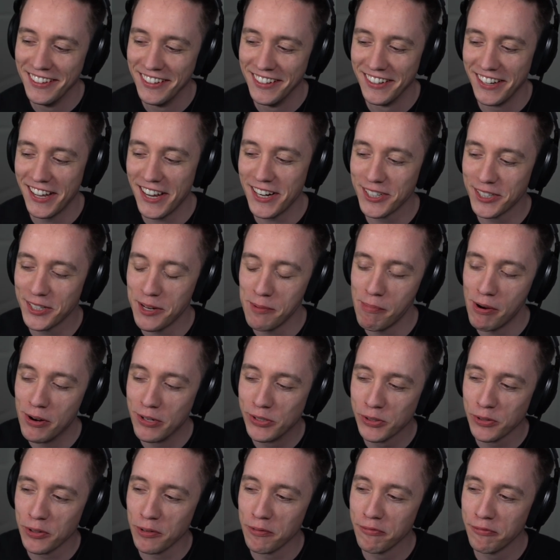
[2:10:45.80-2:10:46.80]
That is the
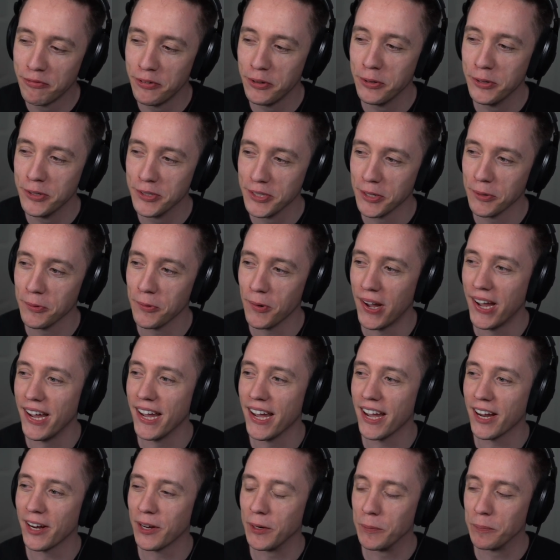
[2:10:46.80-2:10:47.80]
most confusing way
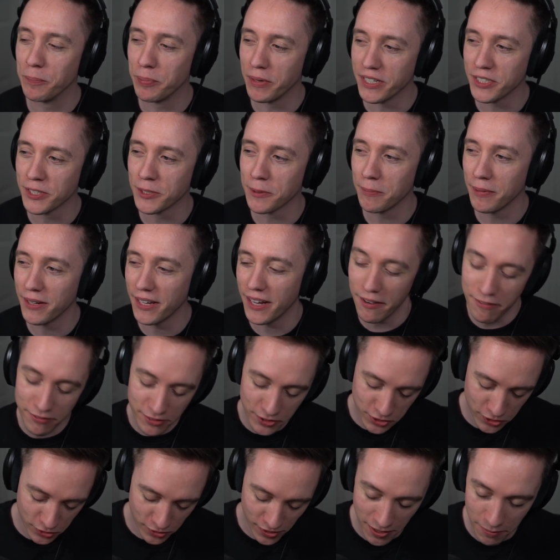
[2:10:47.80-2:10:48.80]
I could possibly have
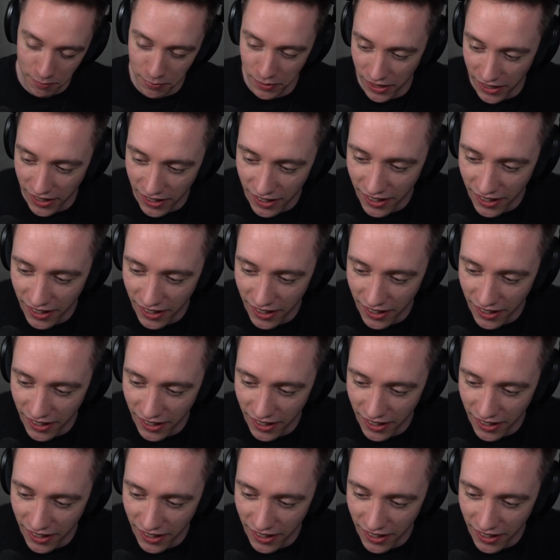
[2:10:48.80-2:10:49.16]
described that.